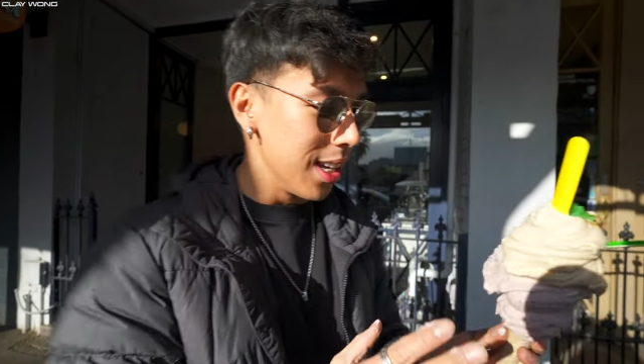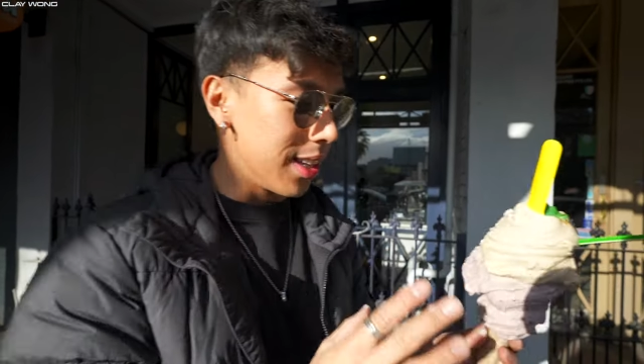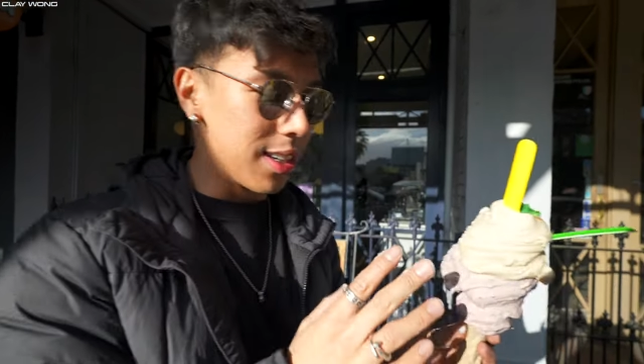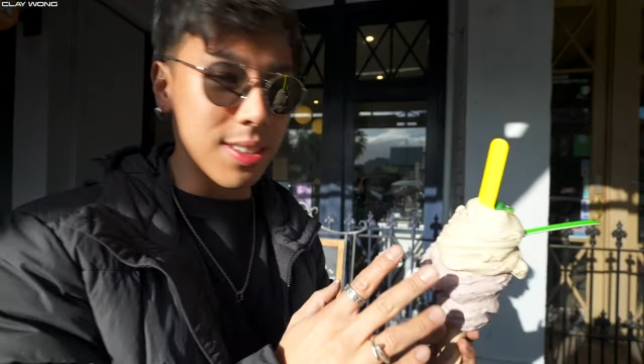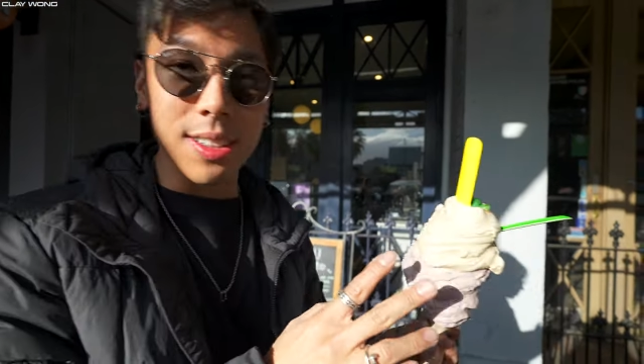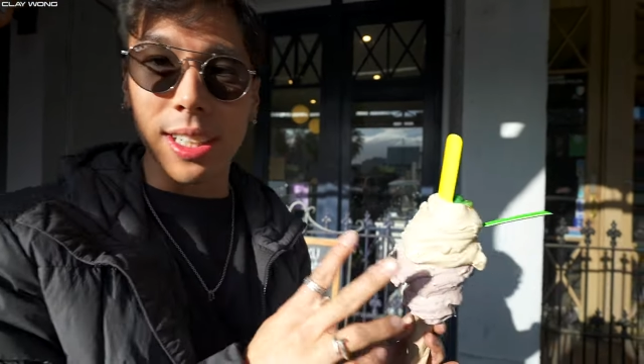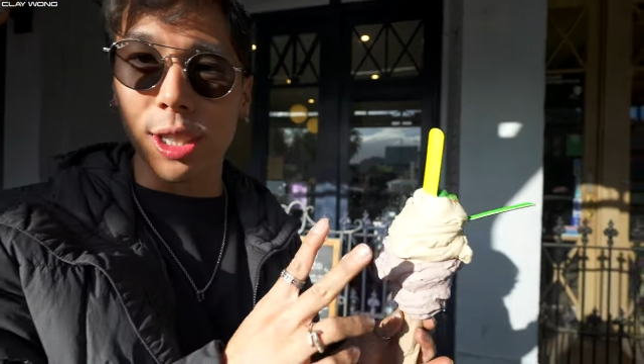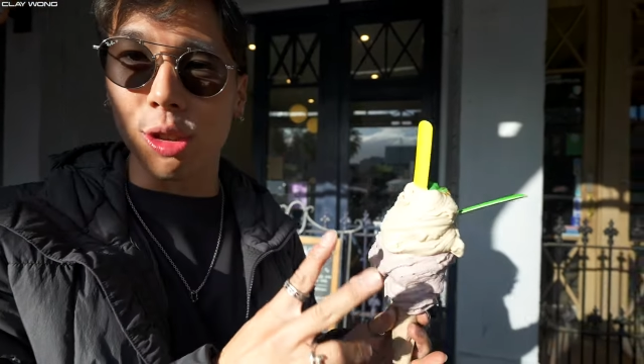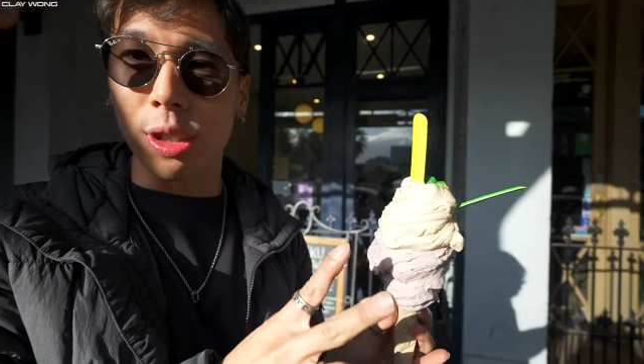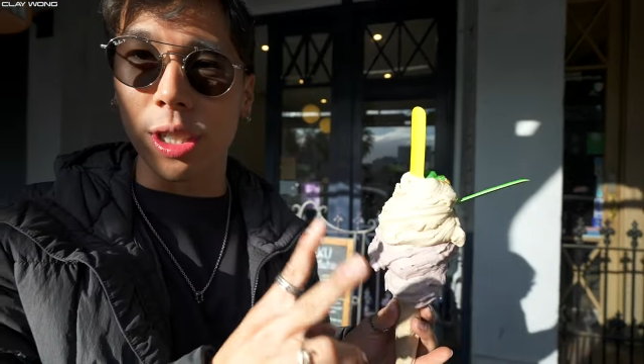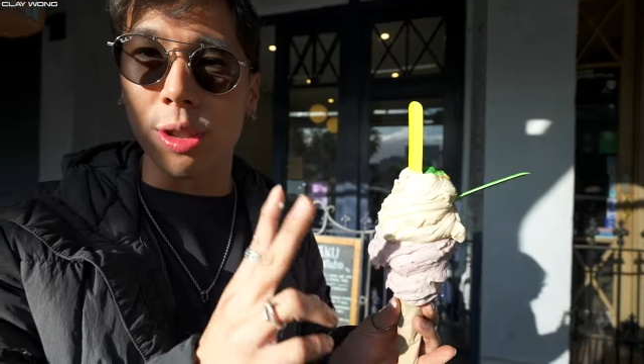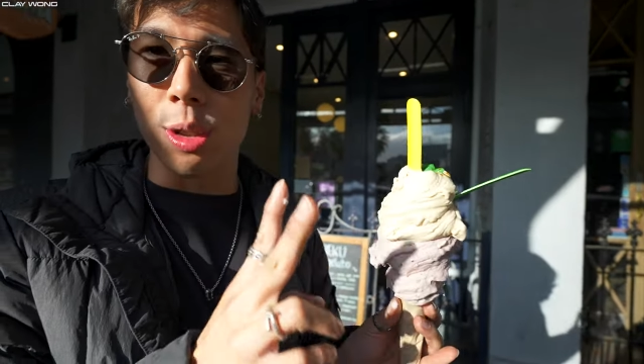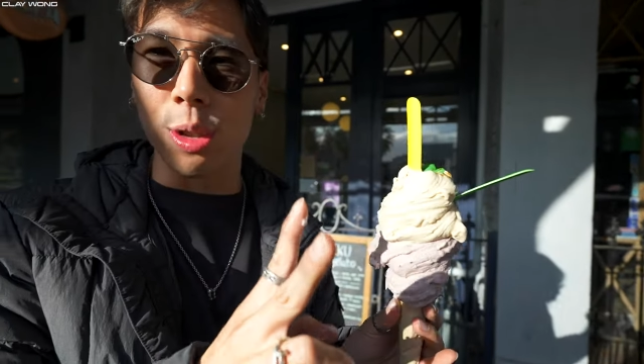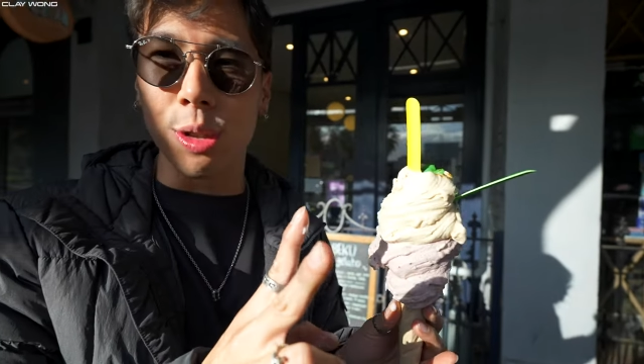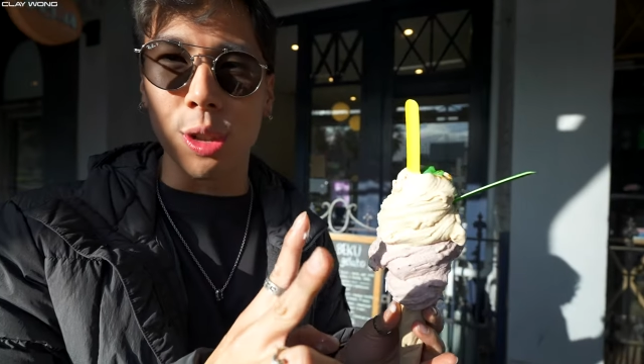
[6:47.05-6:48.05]
This is literally
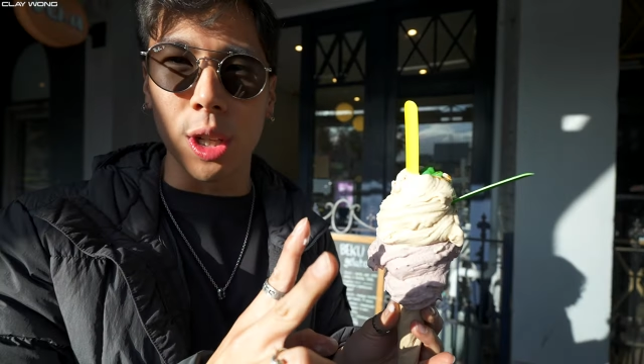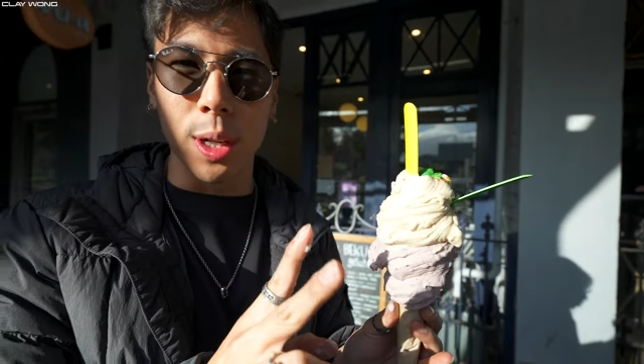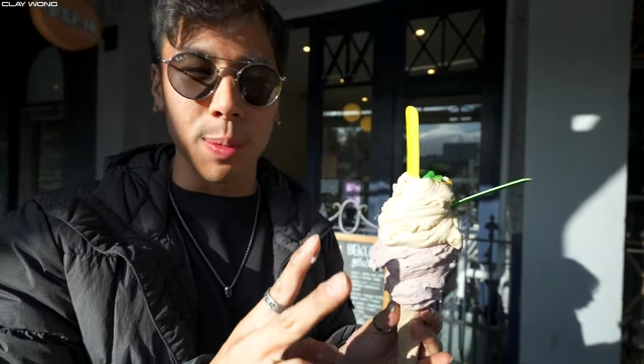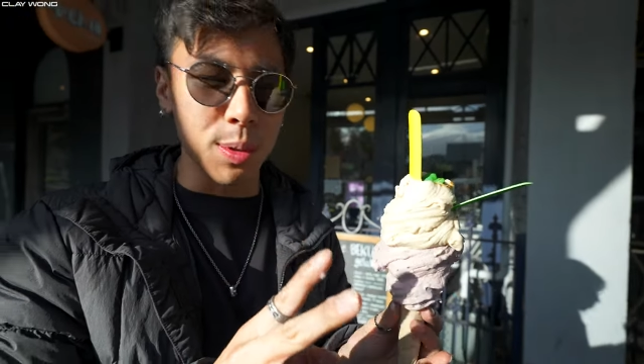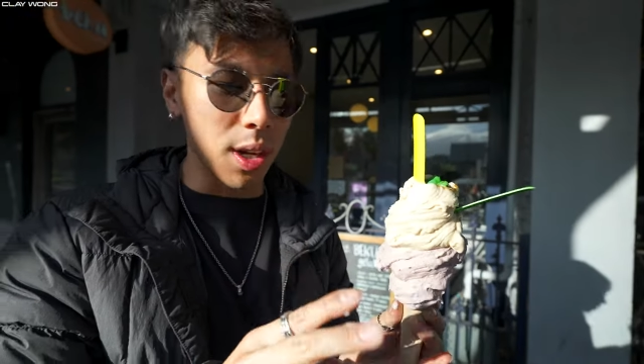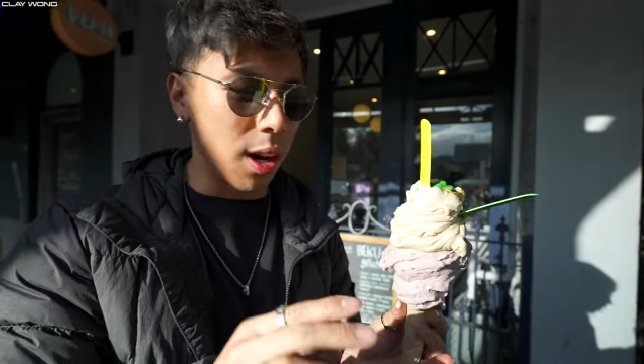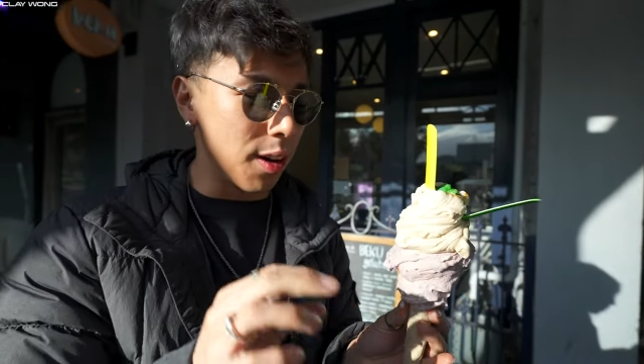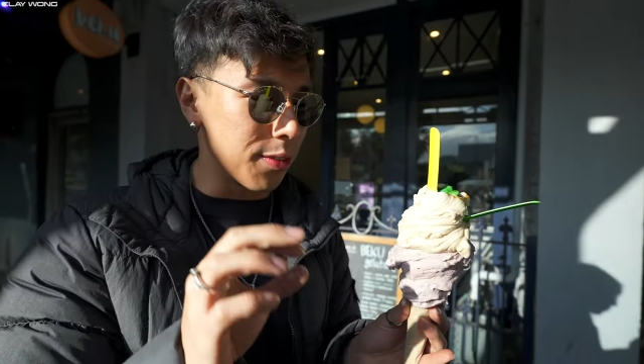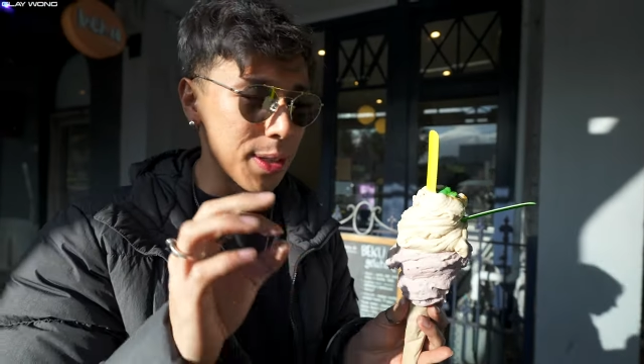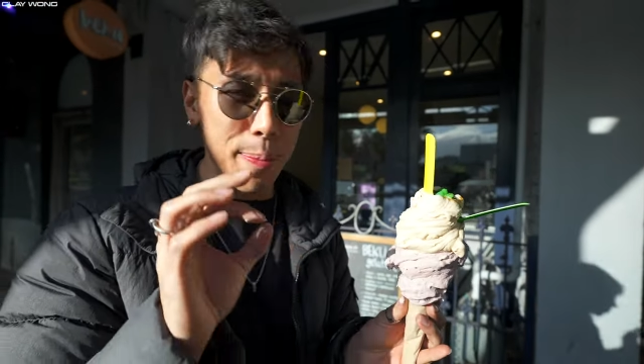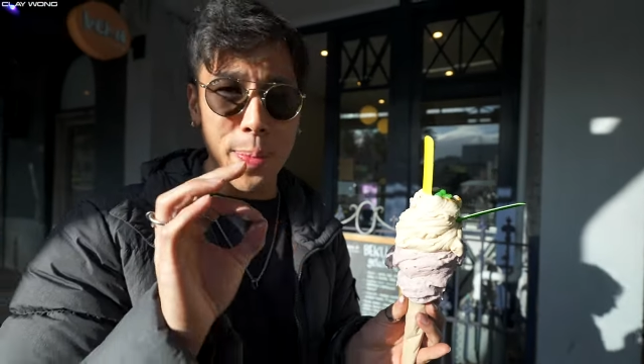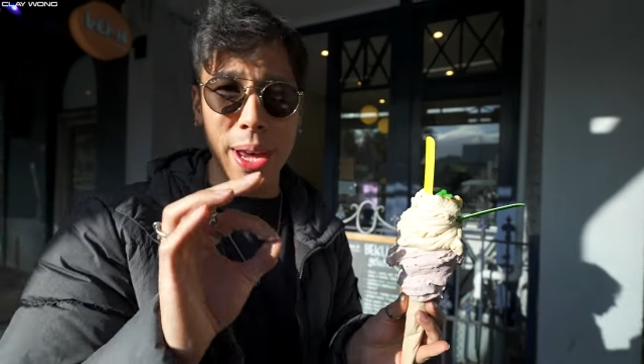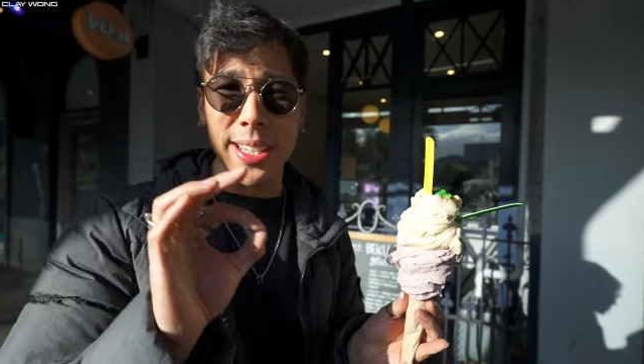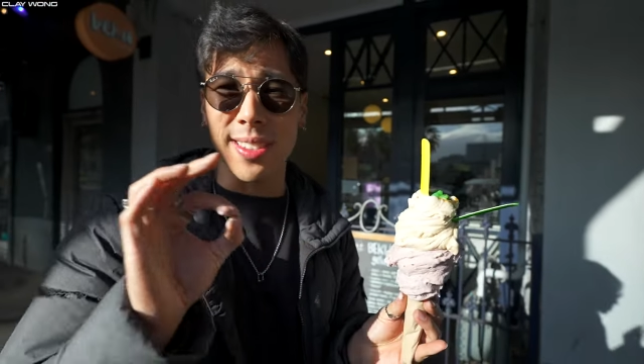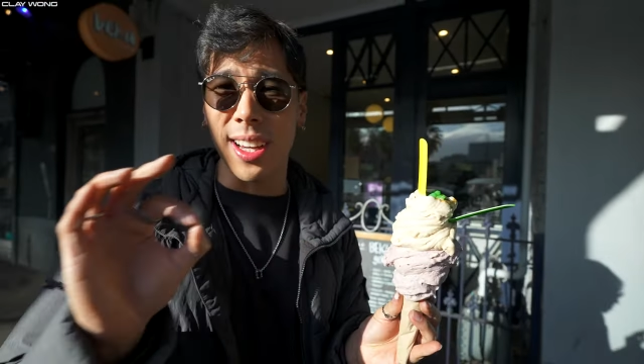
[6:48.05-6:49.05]
two scoops of the
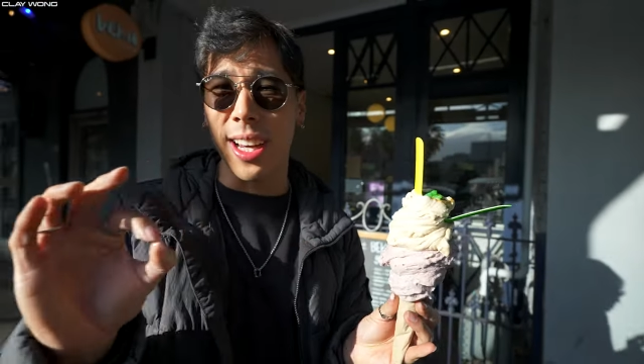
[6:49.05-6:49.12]
best